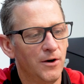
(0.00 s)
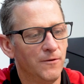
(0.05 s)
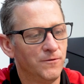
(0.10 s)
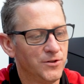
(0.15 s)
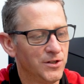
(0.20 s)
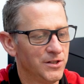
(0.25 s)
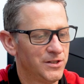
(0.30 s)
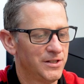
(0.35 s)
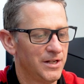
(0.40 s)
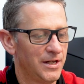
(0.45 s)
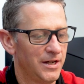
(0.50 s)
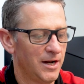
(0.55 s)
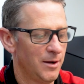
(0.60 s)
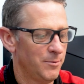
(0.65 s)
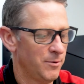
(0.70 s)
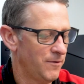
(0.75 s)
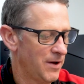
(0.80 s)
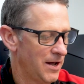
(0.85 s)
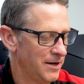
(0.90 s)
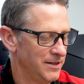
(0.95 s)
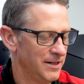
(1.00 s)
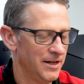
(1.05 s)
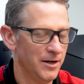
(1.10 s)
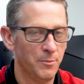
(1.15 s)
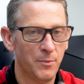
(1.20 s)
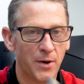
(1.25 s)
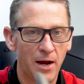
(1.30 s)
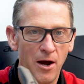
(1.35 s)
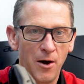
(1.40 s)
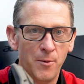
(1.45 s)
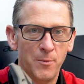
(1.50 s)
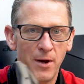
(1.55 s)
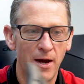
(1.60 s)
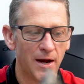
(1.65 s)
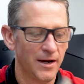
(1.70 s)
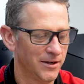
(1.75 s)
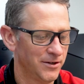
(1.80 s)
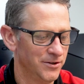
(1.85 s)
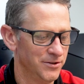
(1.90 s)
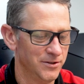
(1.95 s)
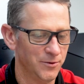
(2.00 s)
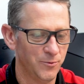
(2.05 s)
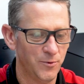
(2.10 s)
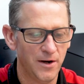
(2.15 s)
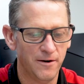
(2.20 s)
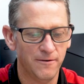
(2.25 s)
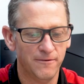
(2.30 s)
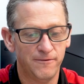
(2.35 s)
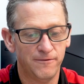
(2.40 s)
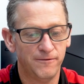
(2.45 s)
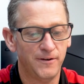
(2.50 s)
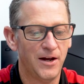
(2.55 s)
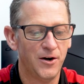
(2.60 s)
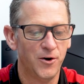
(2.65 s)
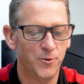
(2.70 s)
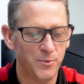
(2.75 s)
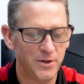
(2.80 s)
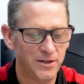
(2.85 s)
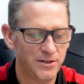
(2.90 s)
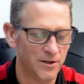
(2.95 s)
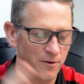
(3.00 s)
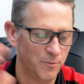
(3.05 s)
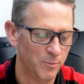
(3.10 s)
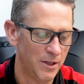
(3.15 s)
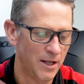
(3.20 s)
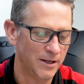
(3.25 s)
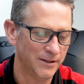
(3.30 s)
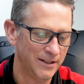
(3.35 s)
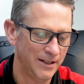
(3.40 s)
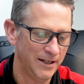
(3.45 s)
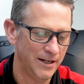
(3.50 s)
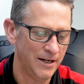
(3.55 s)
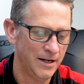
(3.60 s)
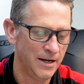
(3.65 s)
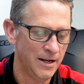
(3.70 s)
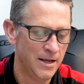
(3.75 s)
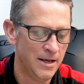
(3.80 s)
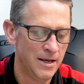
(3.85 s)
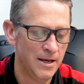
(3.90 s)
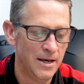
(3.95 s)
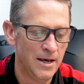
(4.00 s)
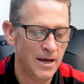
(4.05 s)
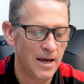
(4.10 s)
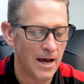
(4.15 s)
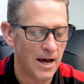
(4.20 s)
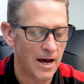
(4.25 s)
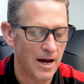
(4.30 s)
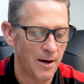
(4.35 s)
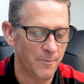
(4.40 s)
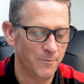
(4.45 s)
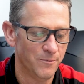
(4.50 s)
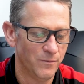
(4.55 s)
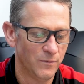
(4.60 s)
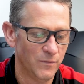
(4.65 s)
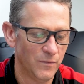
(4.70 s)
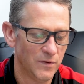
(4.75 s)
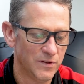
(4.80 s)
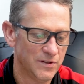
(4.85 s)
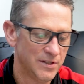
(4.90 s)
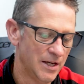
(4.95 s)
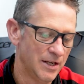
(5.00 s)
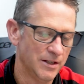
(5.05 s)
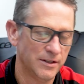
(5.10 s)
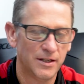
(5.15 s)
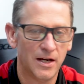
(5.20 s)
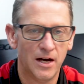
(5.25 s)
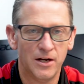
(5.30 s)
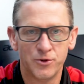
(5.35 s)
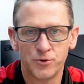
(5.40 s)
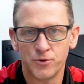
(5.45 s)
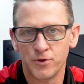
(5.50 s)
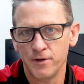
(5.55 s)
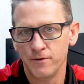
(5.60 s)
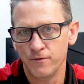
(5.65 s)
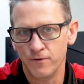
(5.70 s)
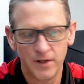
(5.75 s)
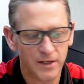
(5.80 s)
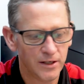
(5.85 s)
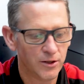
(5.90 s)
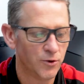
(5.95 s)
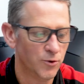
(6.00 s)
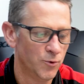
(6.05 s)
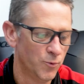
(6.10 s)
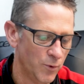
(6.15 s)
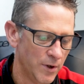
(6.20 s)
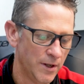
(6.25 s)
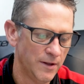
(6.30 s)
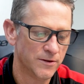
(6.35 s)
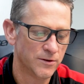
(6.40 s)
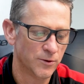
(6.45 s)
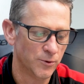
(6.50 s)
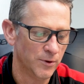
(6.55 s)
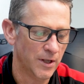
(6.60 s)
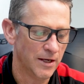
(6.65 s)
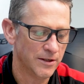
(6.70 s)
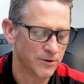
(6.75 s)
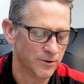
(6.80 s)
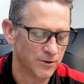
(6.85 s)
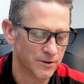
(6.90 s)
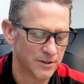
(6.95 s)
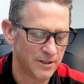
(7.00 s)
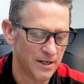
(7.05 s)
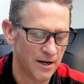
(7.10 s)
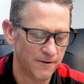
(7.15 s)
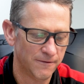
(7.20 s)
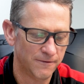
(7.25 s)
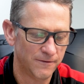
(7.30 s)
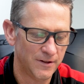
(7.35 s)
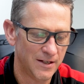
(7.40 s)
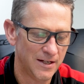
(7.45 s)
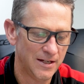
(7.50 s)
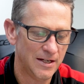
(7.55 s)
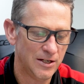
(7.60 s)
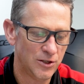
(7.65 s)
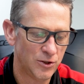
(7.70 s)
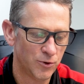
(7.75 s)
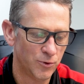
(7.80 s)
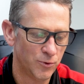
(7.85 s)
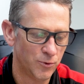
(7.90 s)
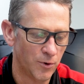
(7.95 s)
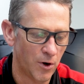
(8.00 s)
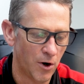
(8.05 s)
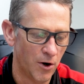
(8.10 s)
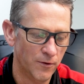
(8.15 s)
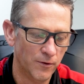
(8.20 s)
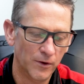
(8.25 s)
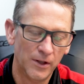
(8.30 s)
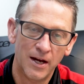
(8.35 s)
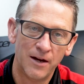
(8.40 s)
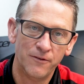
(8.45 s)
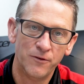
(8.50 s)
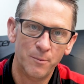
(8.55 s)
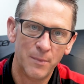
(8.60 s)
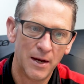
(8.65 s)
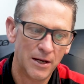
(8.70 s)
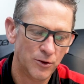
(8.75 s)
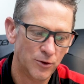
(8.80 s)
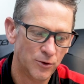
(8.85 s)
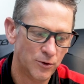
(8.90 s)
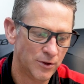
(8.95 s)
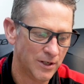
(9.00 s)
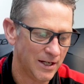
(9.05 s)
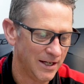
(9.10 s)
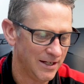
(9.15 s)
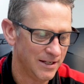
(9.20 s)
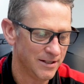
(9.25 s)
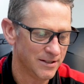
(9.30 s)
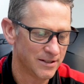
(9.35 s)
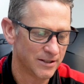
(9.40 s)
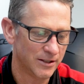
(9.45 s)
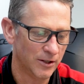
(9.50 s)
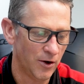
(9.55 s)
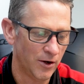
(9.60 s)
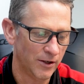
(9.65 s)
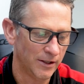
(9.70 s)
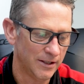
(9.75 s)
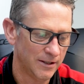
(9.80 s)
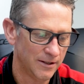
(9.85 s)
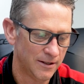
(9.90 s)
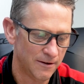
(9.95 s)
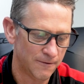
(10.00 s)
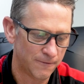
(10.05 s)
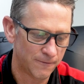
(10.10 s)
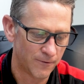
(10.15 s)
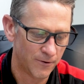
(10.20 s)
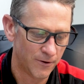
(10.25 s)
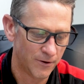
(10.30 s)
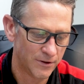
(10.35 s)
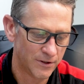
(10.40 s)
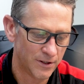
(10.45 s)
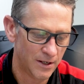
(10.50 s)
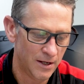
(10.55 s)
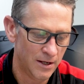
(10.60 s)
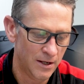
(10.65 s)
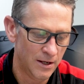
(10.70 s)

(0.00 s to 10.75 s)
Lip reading: I've just set it up. I've had to get a power pack because it went flat on me, so I've plugged it in, set country, vehicle widths, all that sort of stuff. The initial overlay of the menu, it is slightly different.